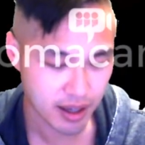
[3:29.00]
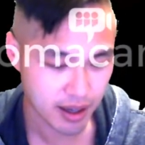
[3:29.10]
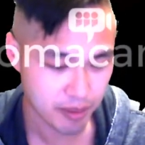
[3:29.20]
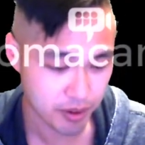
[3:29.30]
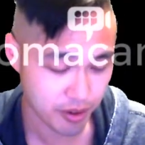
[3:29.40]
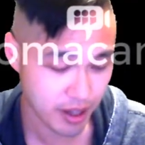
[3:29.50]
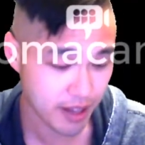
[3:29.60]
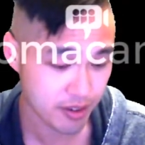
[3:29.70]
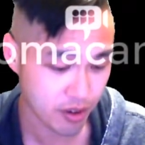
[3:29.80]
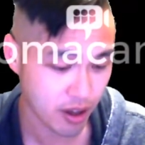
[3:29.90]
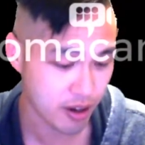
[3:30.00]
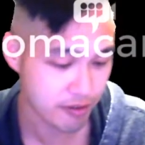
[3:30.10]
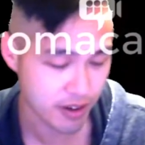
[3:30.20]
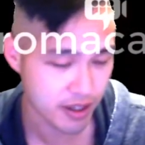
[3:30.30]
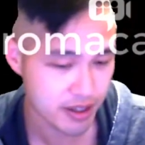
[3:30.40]
So that's a lot of
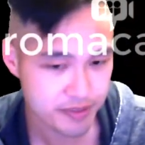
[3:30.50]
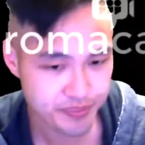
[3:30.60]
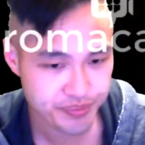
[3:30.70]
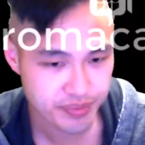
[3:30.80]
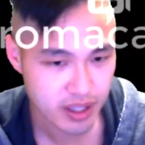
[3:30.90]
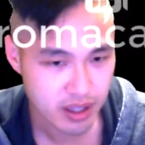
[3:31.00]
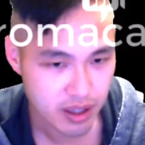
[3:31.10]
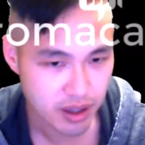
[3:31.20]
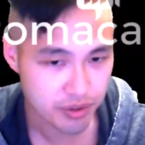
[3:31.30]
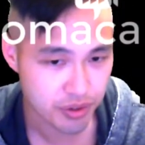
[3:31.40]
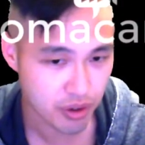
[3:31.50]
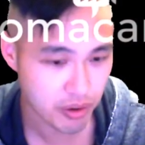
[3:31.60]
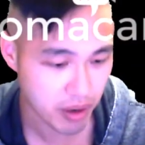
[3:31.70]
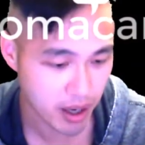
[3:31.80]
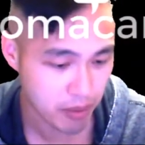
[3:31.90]
fun.
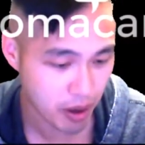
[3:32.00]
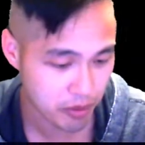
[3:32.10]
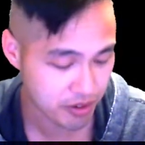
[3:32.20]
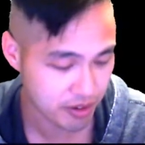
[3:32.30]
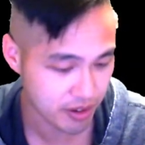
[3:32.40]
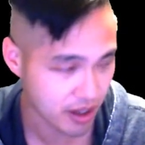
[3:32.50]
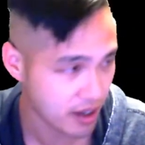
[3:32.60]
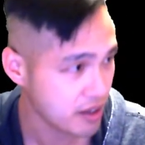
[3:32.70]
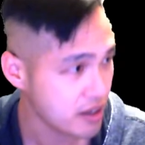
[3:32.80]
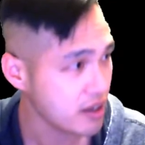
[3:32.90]
So I'm almost done